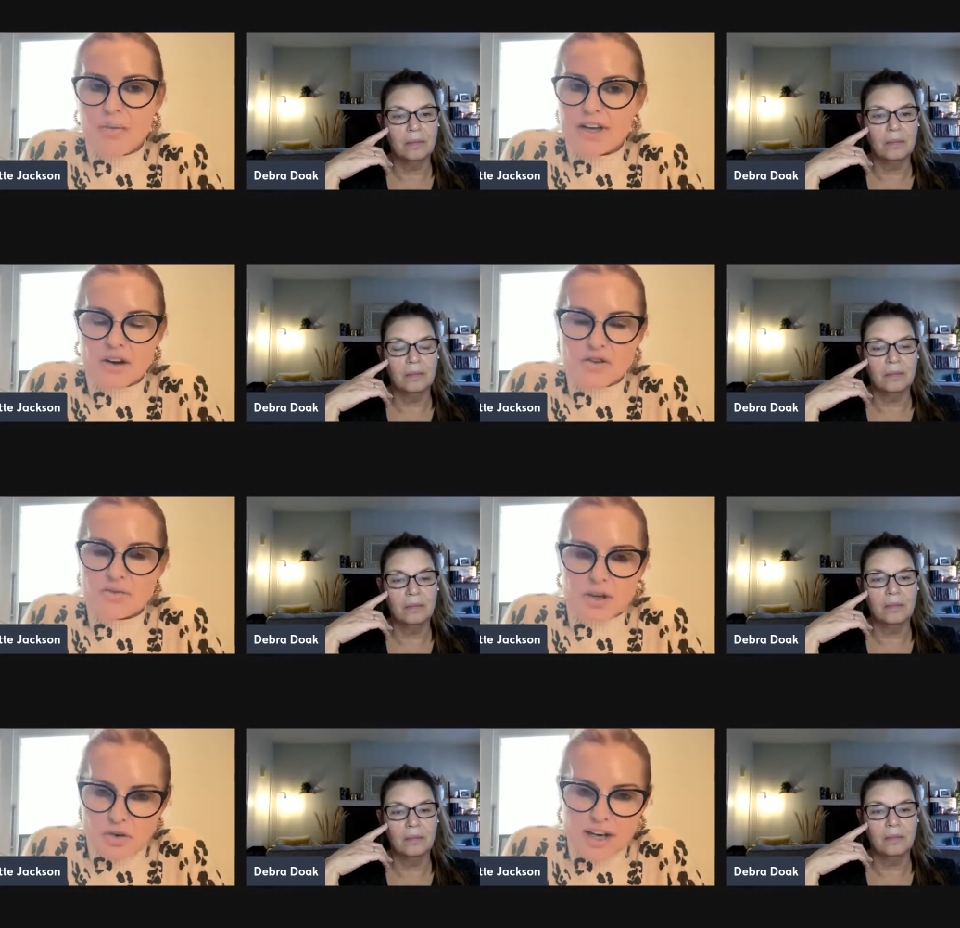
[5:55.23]
Speaker 1: we going
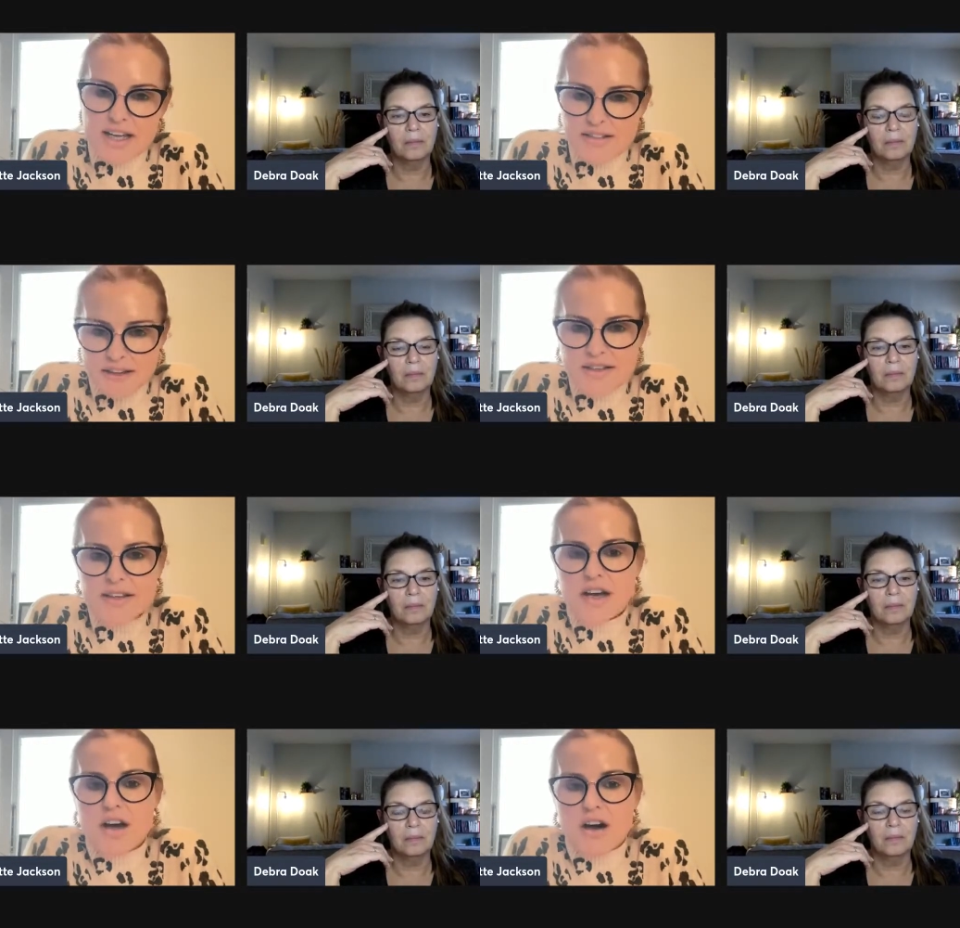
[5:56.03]
to agree
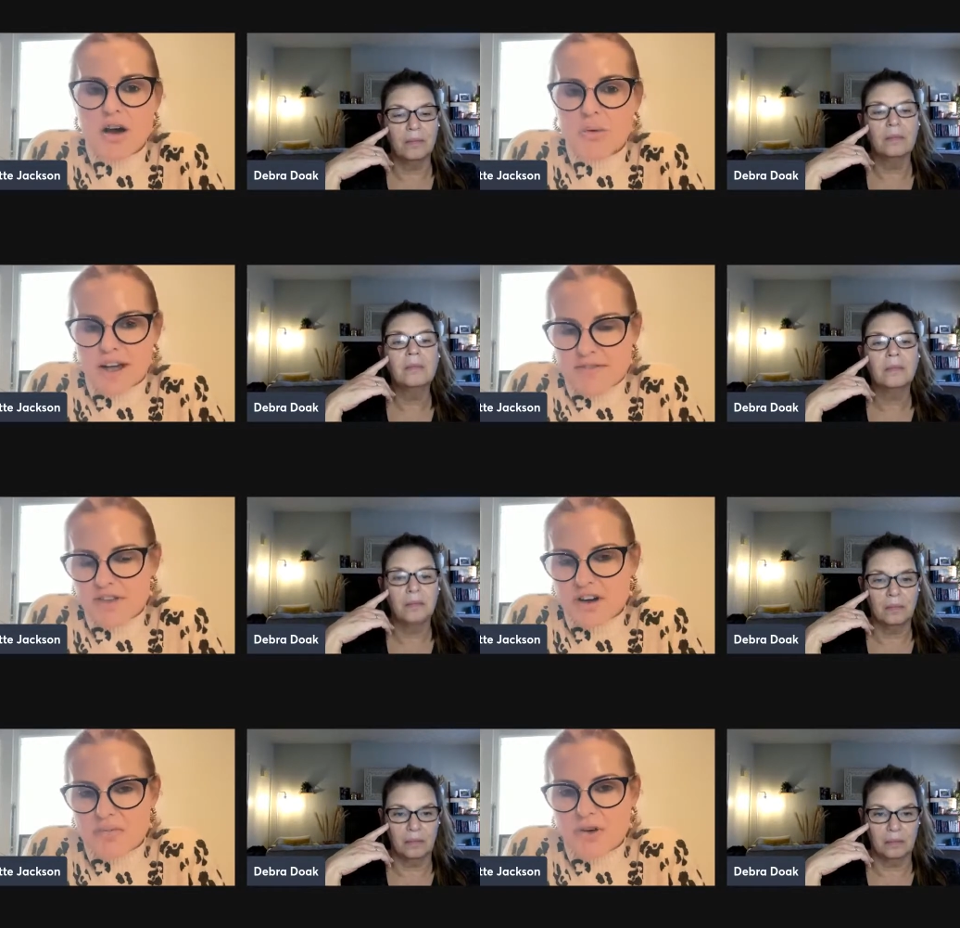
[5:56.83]
that I will
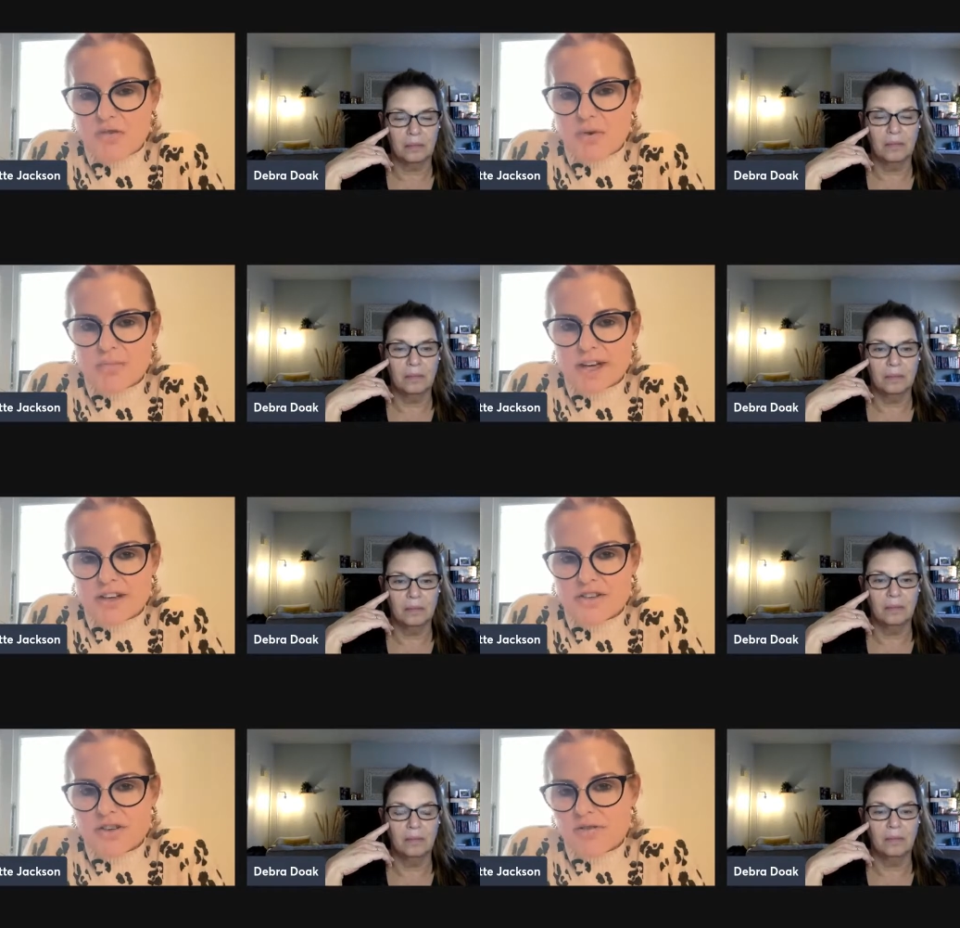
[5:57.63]
have time off when we
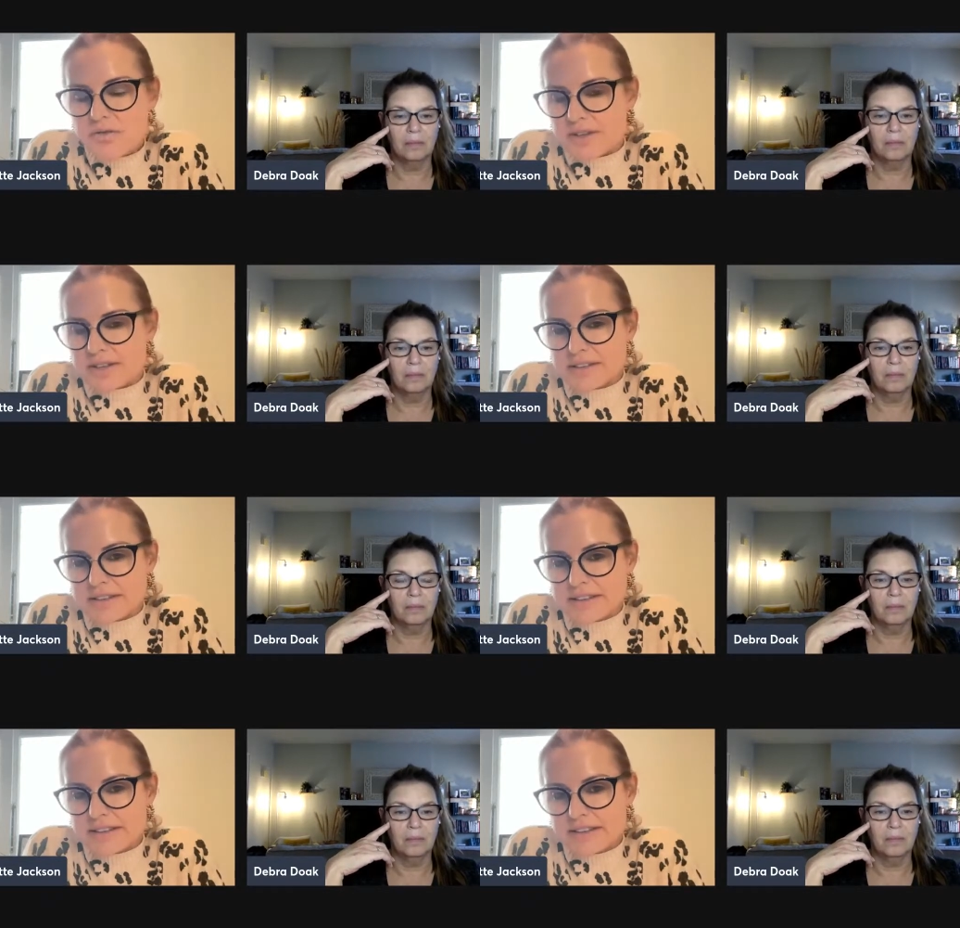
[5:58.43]
had children?
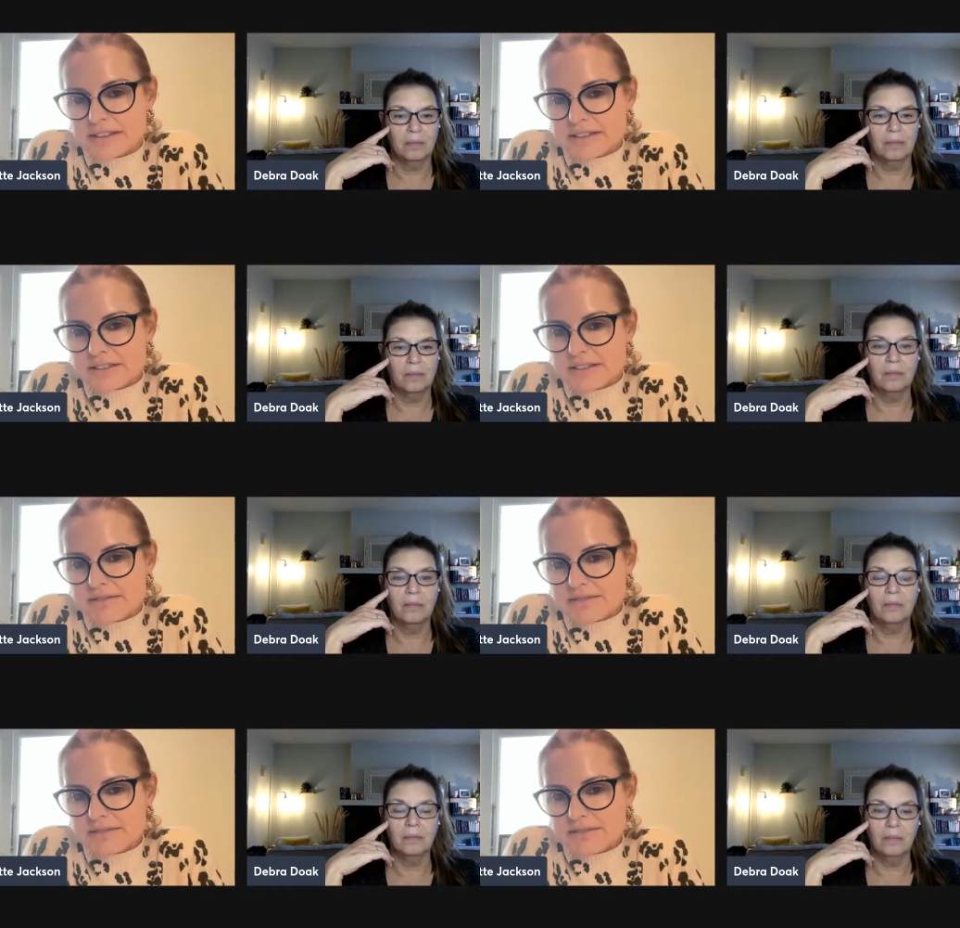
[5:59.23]

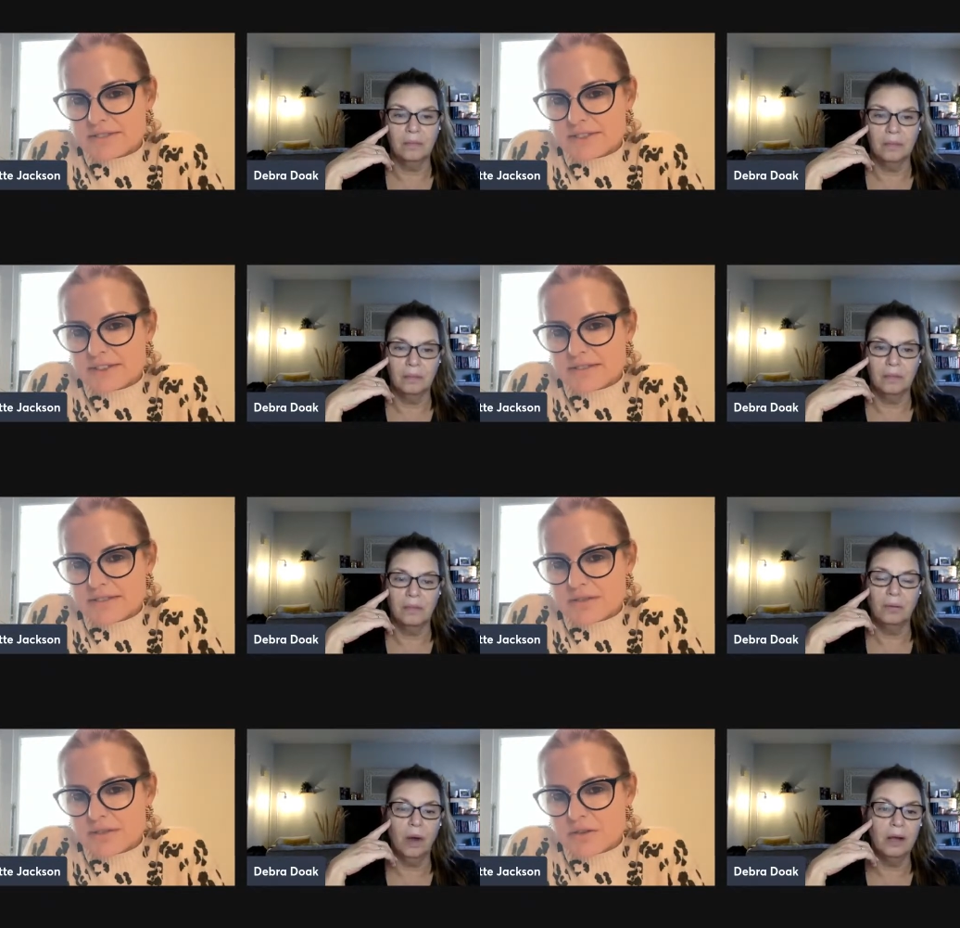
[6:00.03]
Mm-hmm.
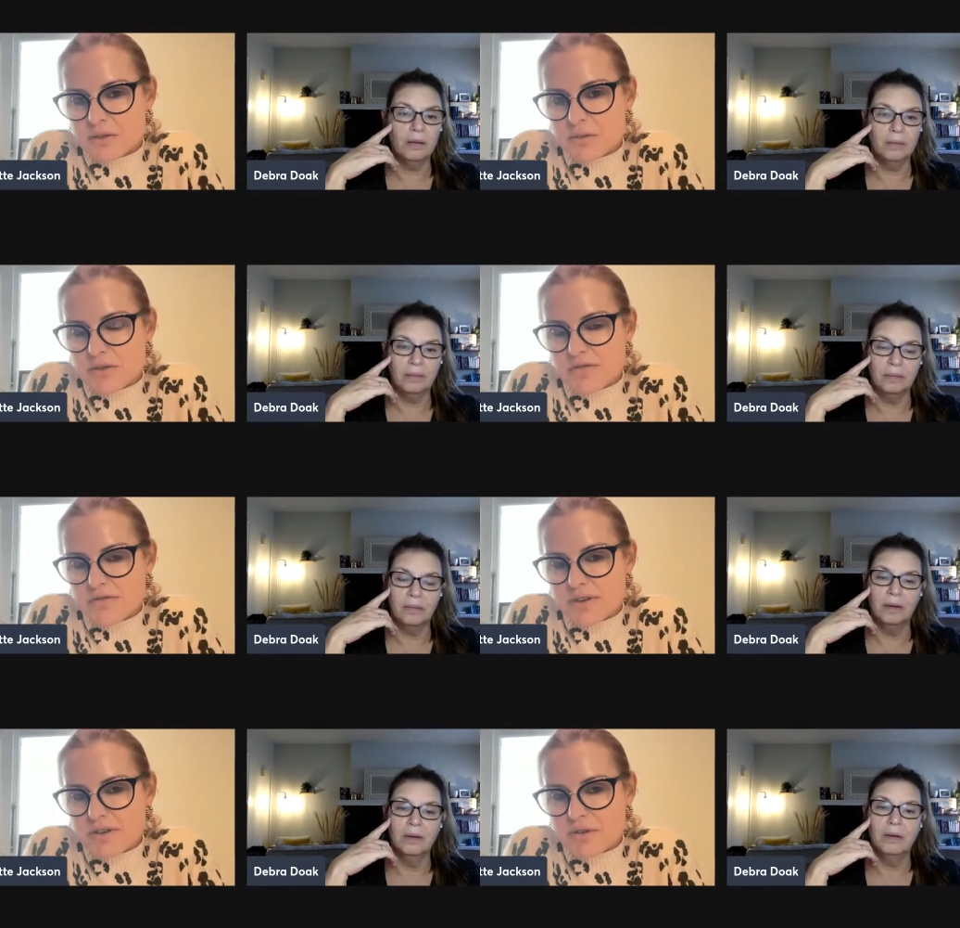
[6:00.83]
Right. All of,
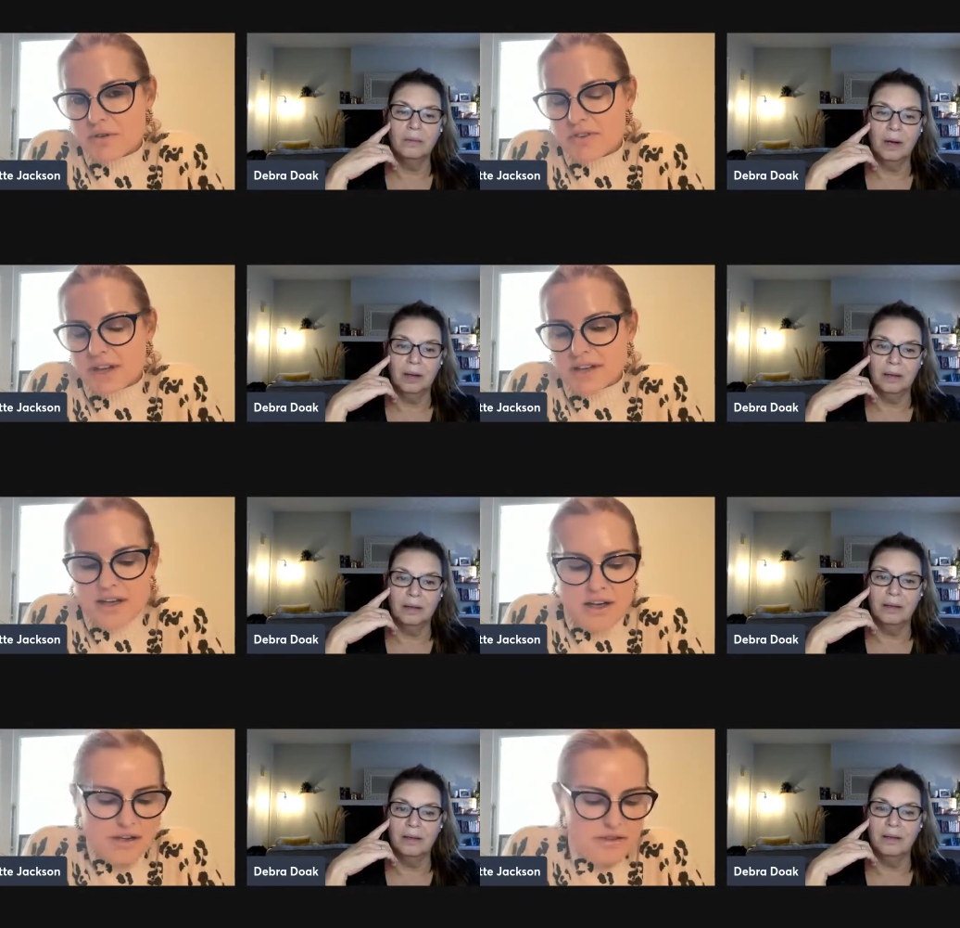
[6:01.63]
all of that. Right.